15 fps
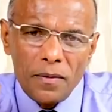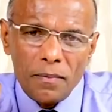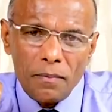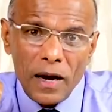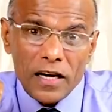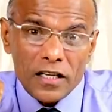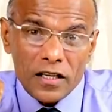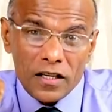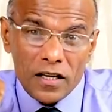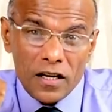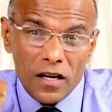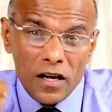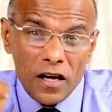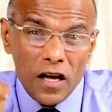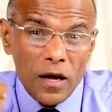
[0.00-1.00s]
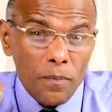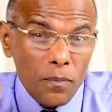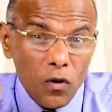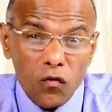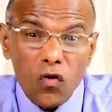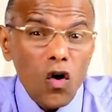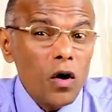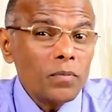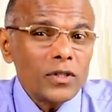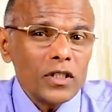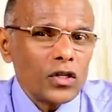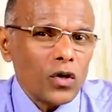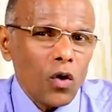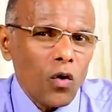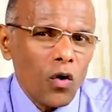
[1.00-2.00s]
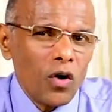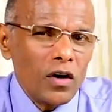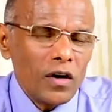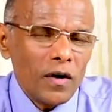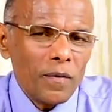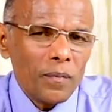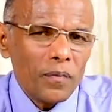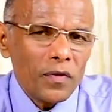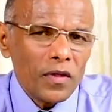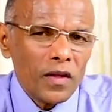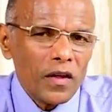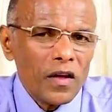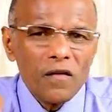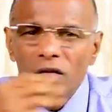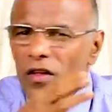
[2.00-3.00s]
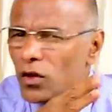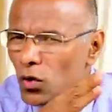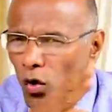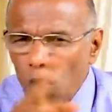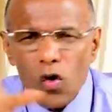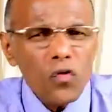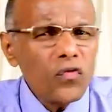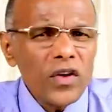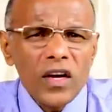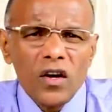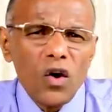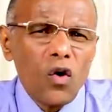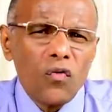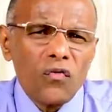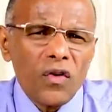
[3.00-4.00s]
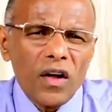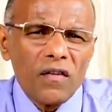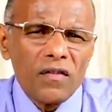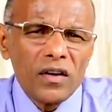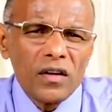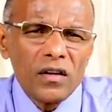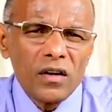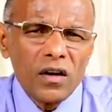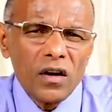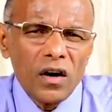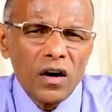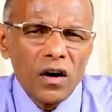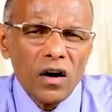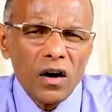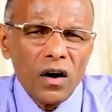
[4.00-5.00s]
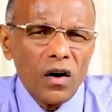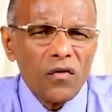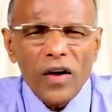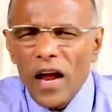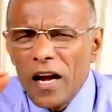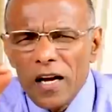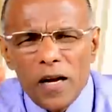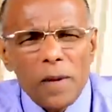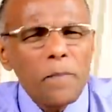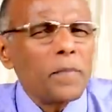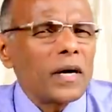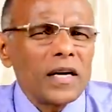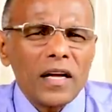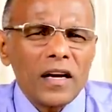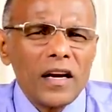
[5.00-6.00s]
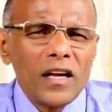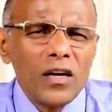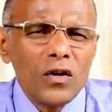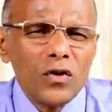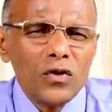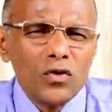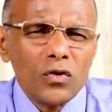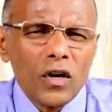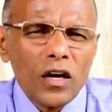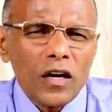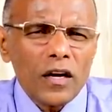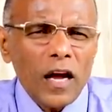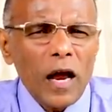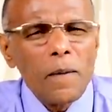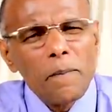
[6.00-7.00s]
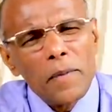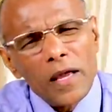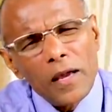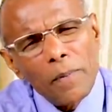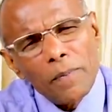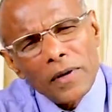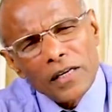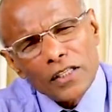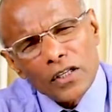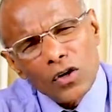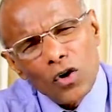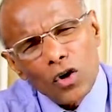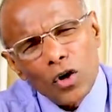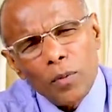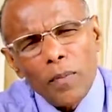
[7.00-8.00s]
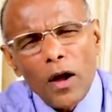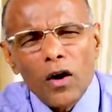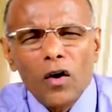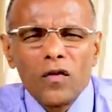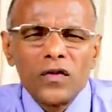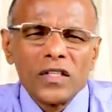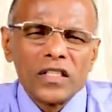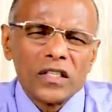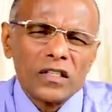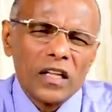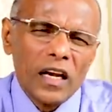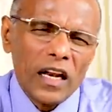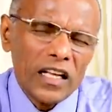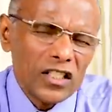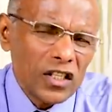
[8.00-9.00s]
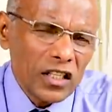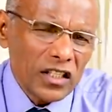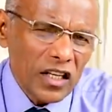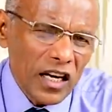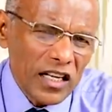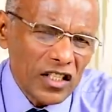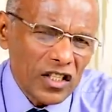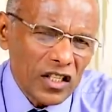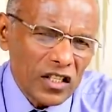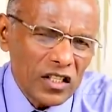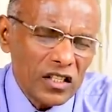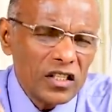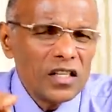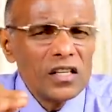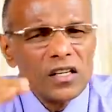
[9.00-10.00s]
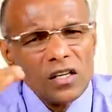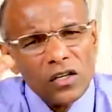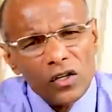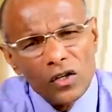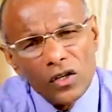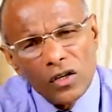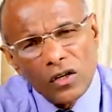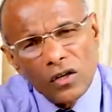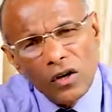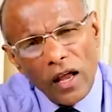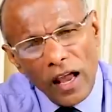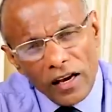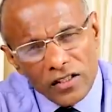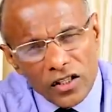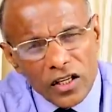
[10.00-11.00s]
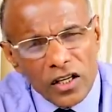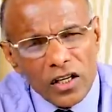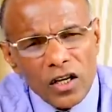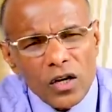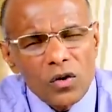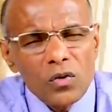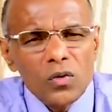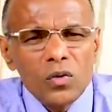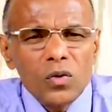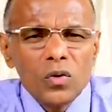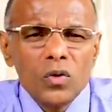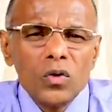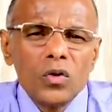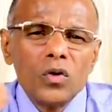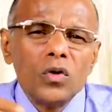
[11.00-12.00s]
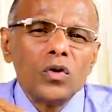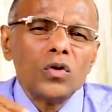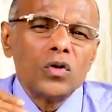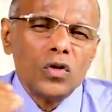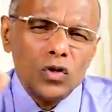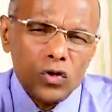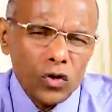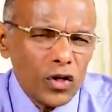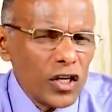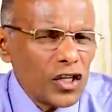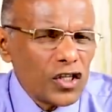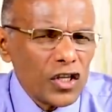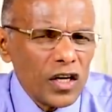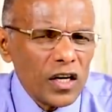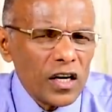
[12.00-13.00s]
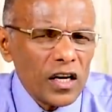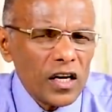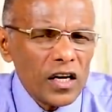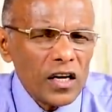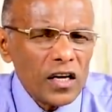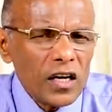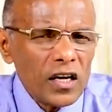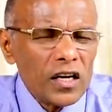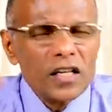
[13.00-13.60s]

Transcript: But he performs his role with no fear or favor of any particular individual. Can be a person occupying office in the legislature, executive, the judiciary.